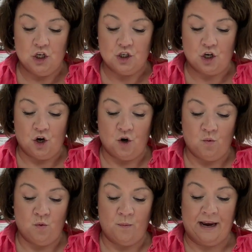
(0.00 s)
So
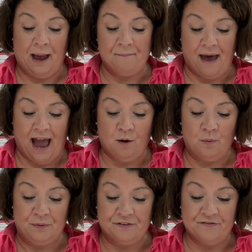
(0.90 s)
when we come back,
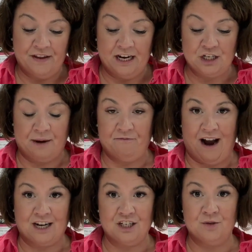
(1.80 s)
we will finish our
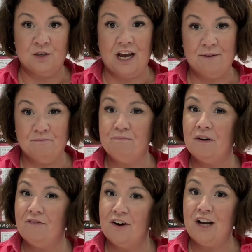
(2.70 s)
fractions, which I
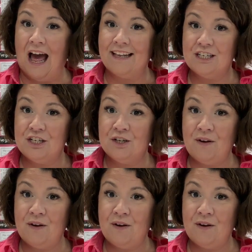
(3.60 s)
prefer not to do.